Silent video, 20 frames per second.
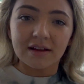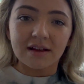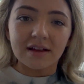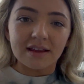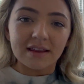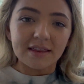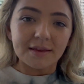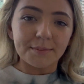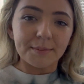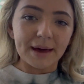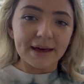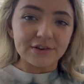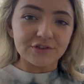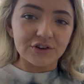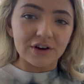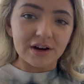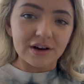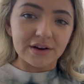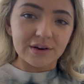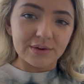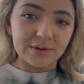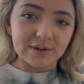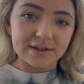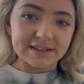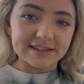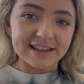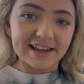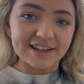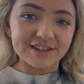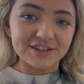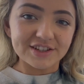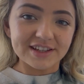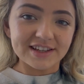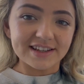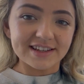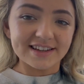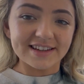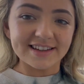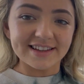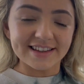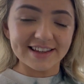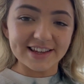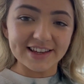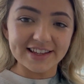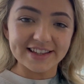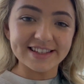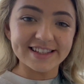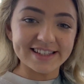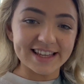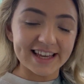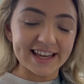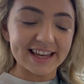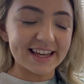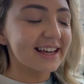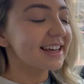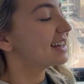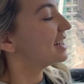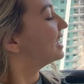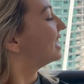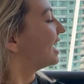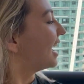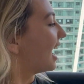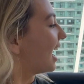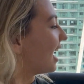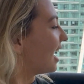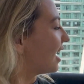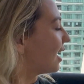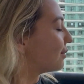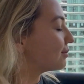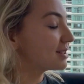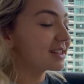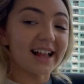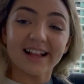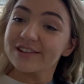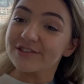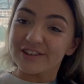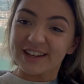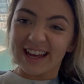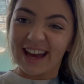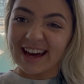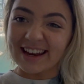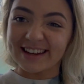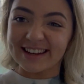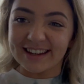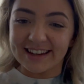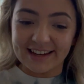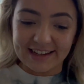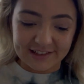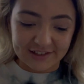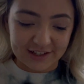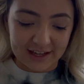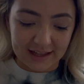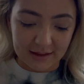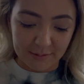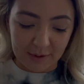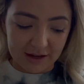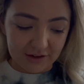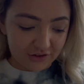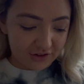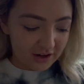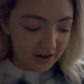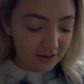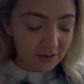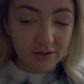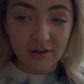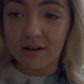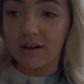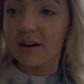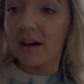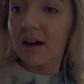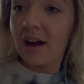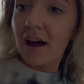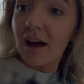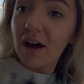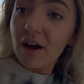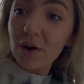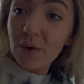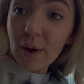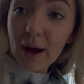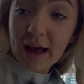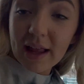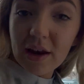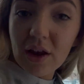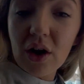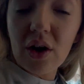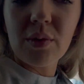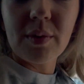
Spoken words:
the metro station that you can see, so that's really handy. Literally get the metro quite a lot when